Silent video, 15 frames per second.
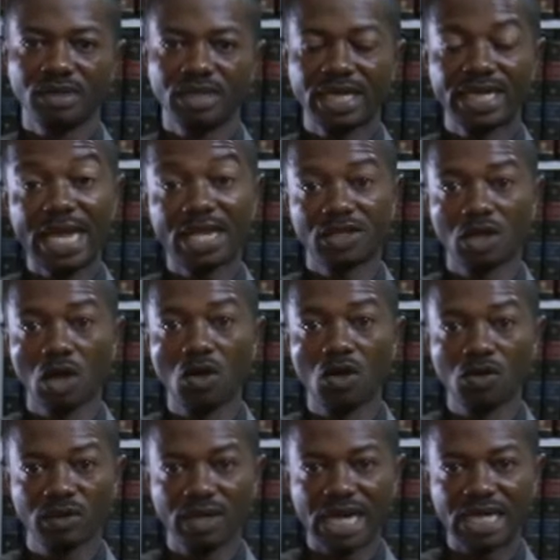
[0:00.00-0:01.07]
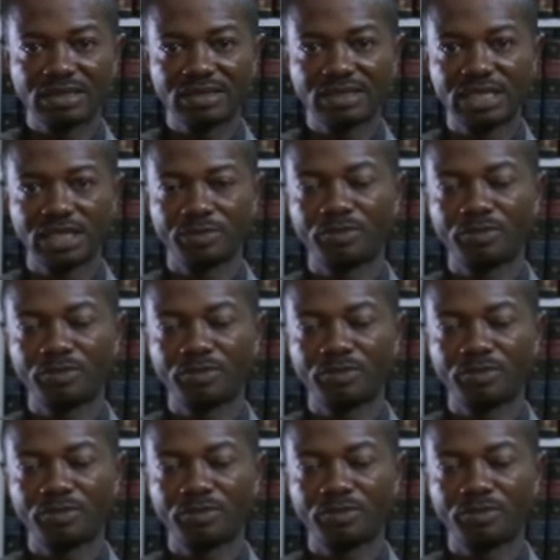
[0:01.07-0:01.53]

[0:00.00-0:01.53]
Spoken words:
Can I go and say the